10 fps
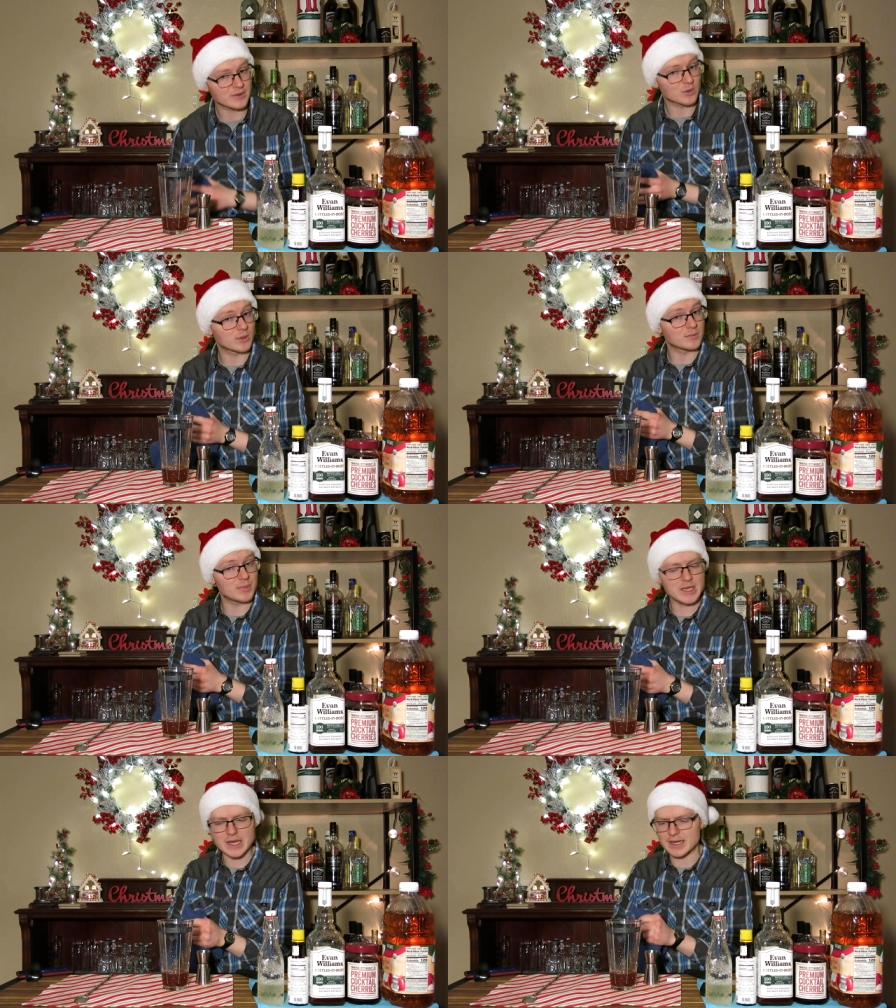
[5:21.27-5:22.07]
there wouldn't
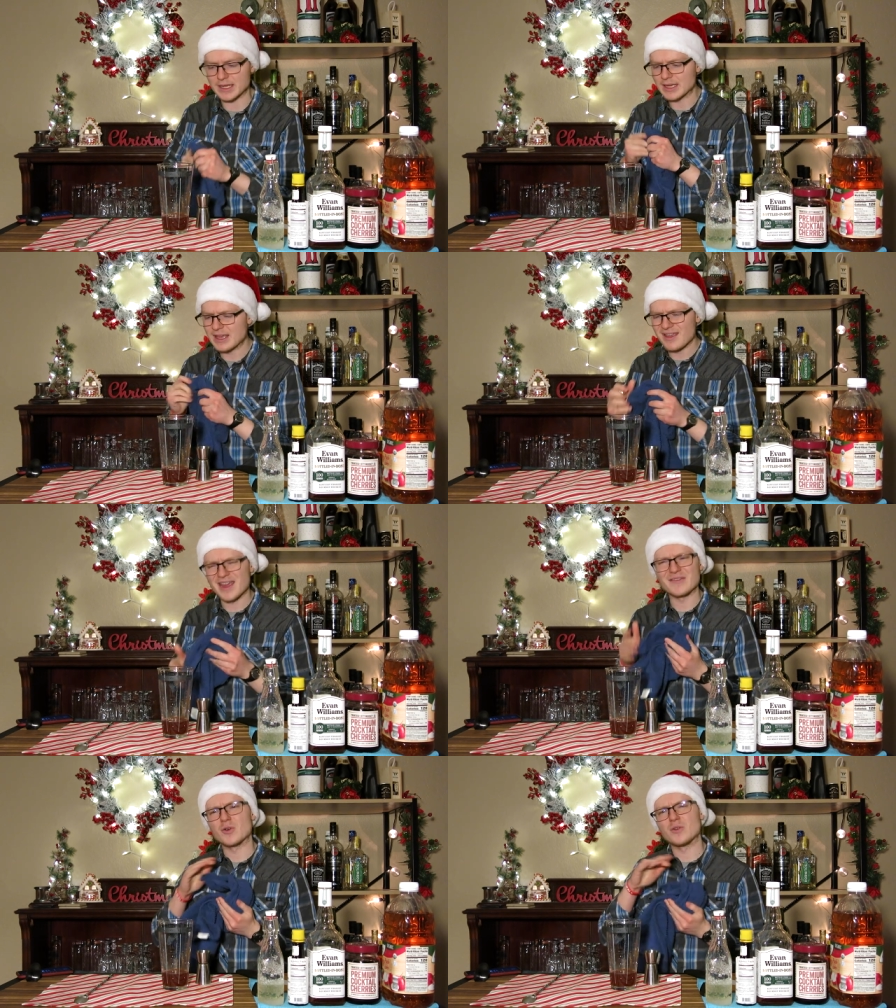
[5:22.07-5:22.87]
be any,
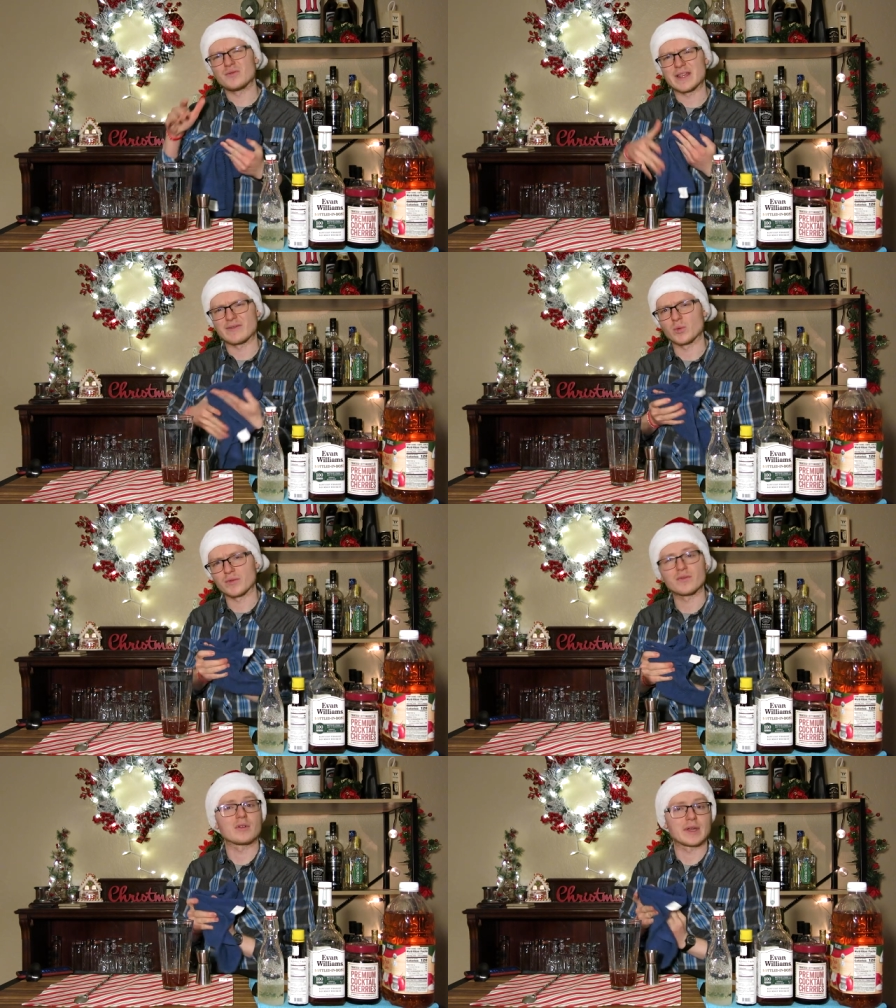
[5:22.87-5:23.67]
and the whole flavor
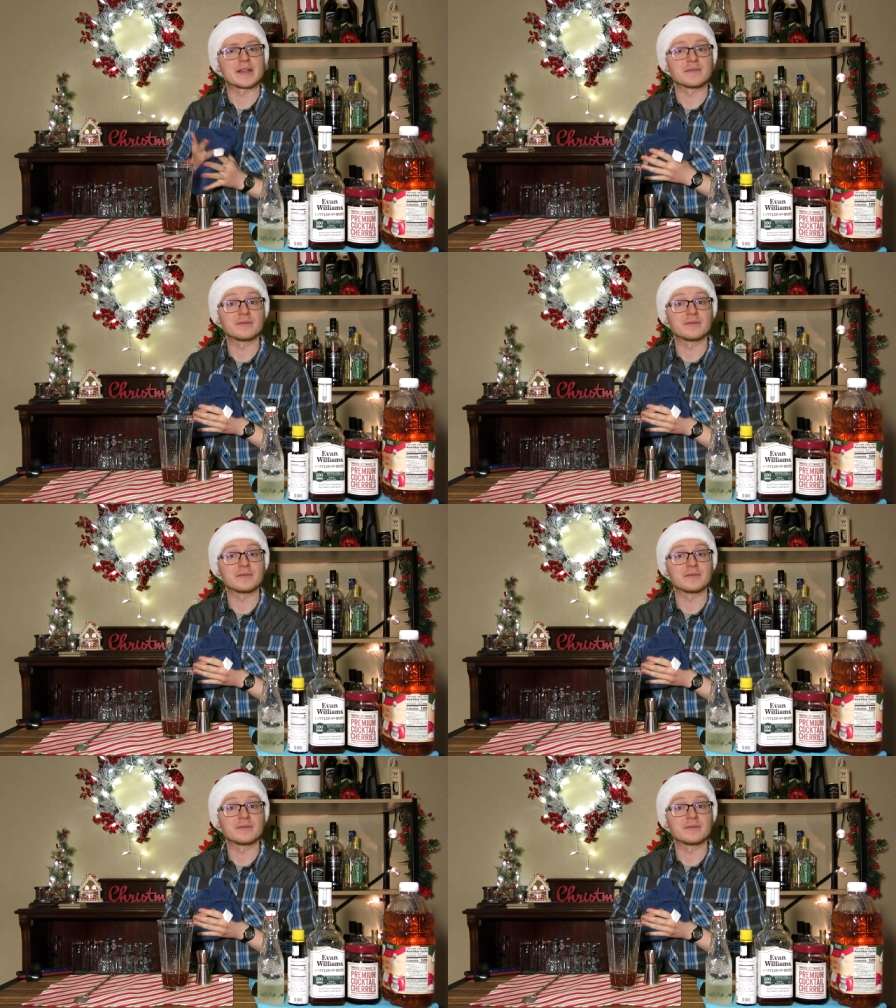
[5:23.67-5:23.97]
would fall kind of